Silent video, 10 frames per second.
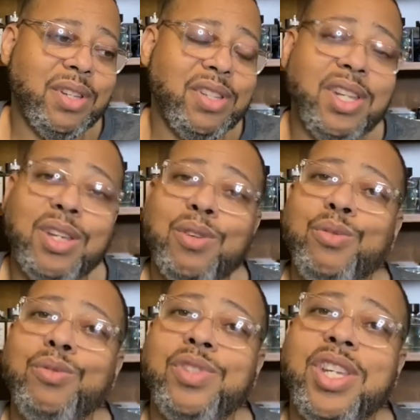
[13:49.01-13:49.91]

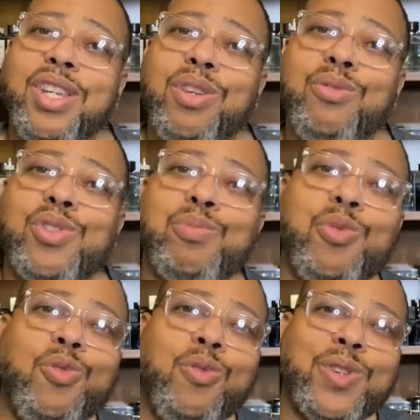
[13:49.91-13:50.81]
GQ
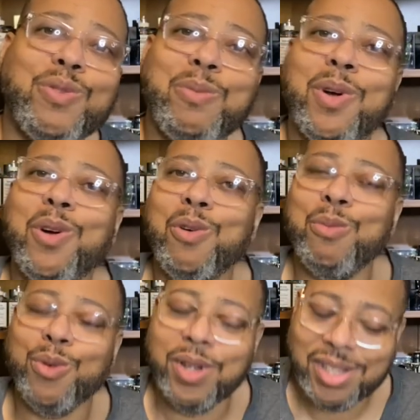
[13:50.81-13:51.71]
Smooth is what my
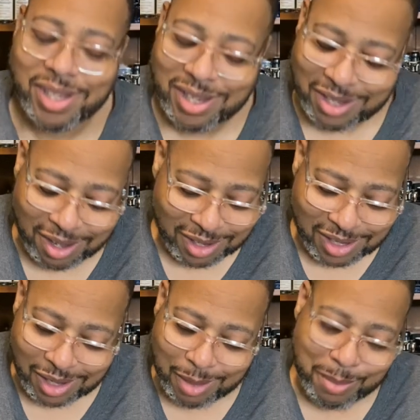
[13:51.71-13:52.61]
homeboy says all the
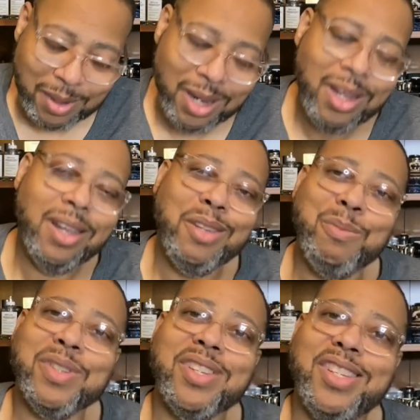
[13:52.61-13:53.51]
time. He's like, yeah, you
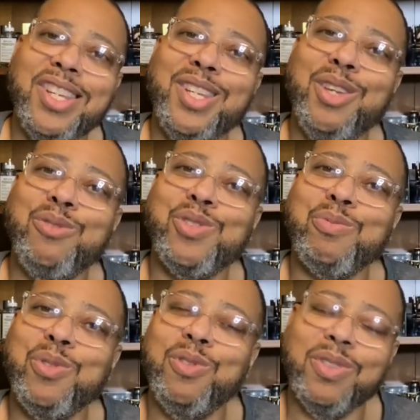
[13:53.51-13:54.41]
Mr. GQ
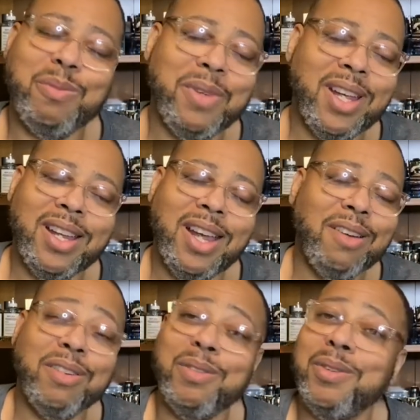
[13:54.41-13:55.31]
Smooth. I'm like, I
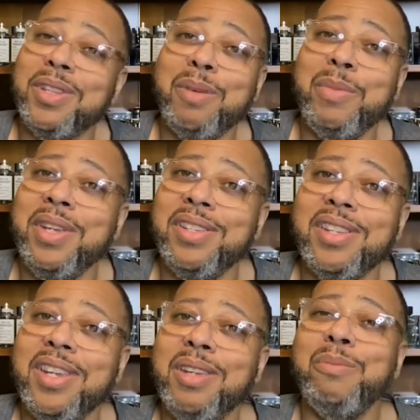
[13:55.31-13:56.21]
don't even know what that means,
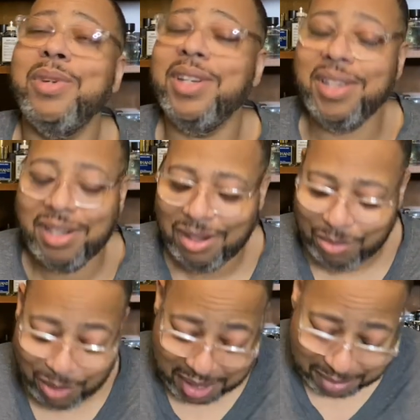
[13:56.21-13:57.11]
D, but you know,
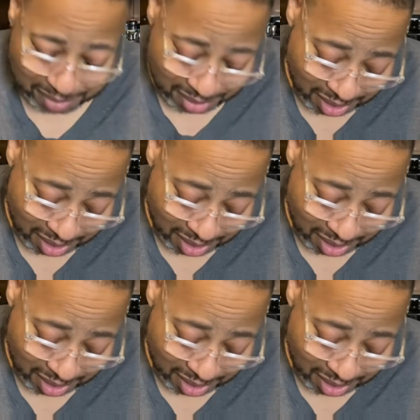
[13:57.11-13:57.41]
whatever.